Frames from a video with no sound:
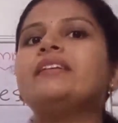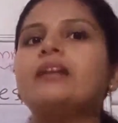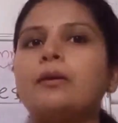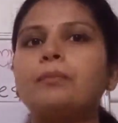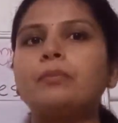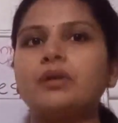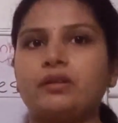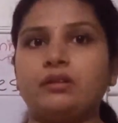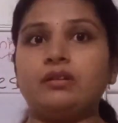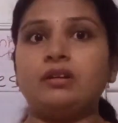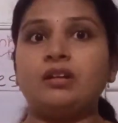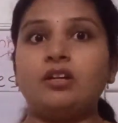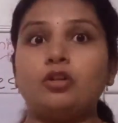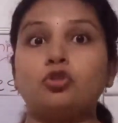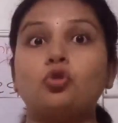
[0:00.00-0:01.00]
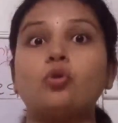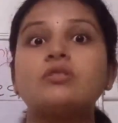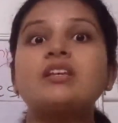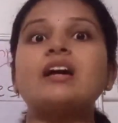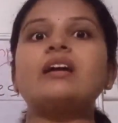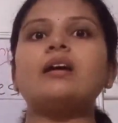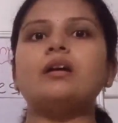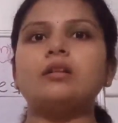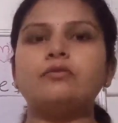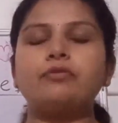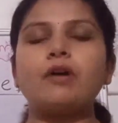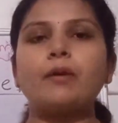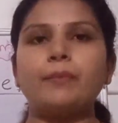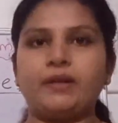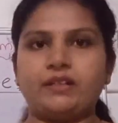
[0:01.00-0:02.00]
number. Those are
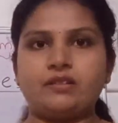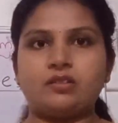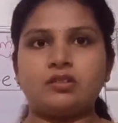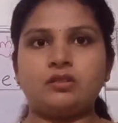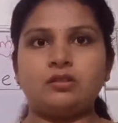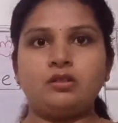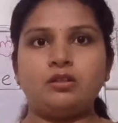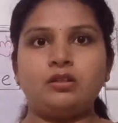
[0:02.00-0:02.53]
alphabets.